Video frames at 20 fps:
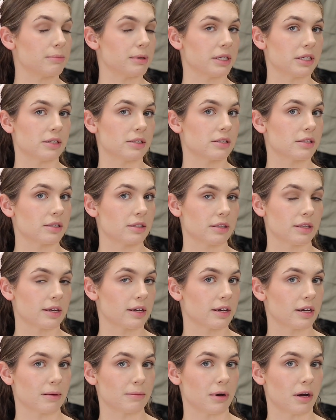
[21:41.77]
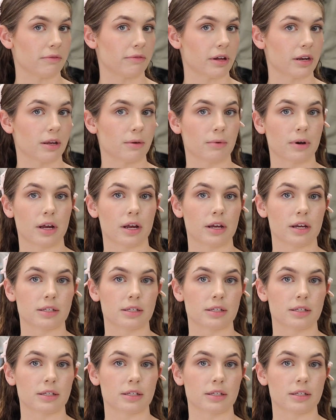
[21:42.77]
because they come off anyway